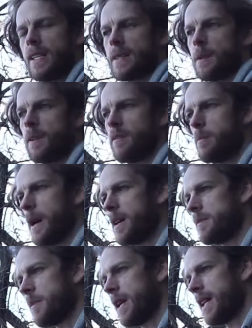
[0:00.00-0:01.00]
sort of
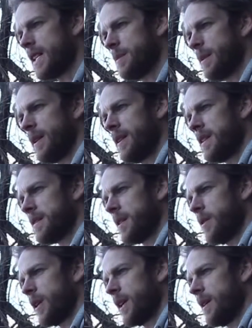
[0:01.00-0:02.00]
about my experience
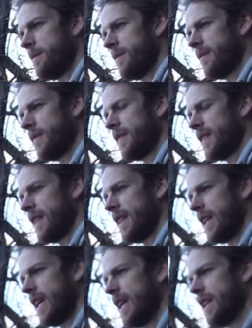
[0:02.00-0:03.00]
growing up
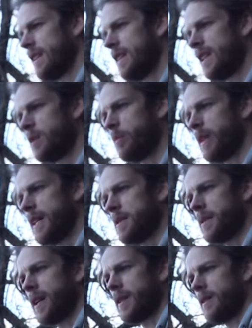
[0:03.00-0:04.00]
and in the place
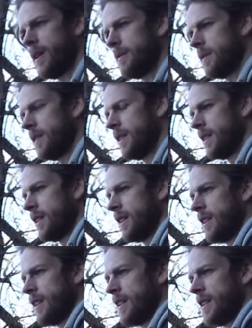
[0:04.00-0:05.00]
where I grew up.
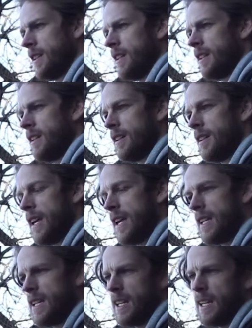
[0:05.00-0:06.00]

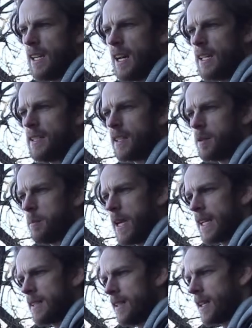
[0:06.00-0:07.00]
And uh, I took it
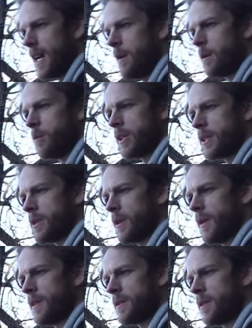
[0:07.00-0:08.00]
back to the comic book
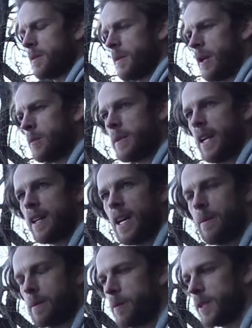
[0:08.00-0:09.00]
store, sort of my hometown
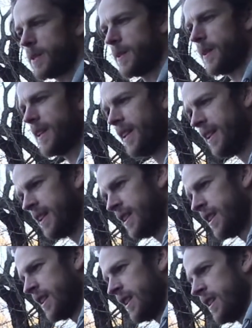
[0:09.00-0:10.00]
comic book store,
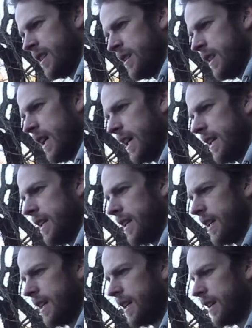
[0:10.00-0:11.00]
and
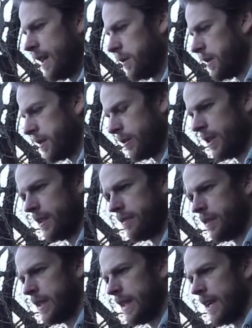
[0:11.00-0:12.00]
uh, they were just really
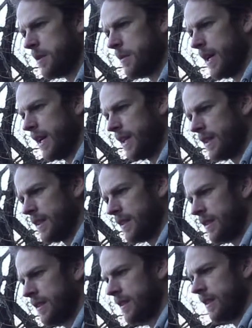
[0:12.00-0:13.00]
freaked out by it.
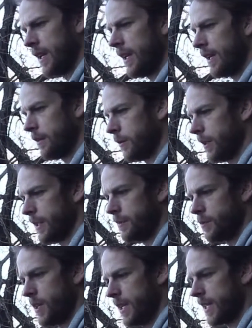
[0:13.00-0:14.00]
They didn't really
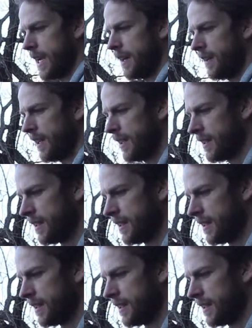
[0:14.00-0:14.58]
even want to carry it.